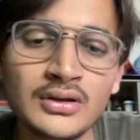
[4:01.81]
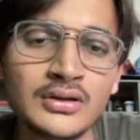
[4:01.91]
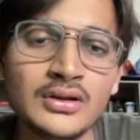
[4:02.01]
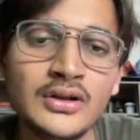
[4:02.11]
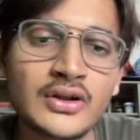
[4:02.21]

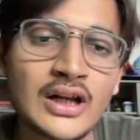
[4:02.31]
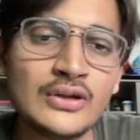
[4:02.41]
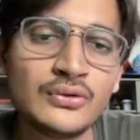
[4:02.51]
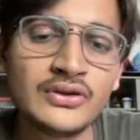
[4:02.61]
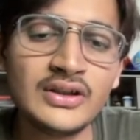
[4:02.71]
and try
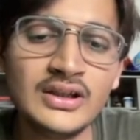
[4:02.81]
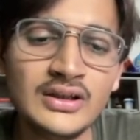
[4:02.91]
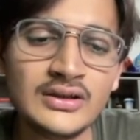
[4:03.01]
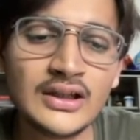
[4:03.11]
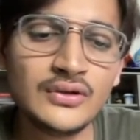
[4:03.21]
to see,
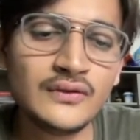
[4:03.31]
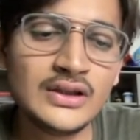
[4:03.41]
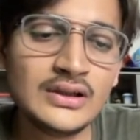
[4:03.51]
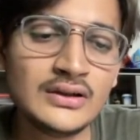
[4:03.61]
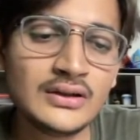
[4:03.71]
then you
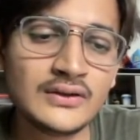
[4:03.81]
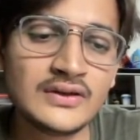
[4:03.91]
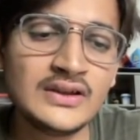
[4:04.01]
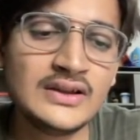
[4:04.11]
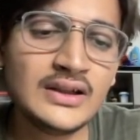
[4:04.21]
will
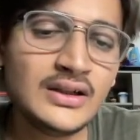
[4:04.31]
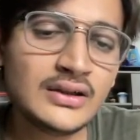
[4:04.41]
see that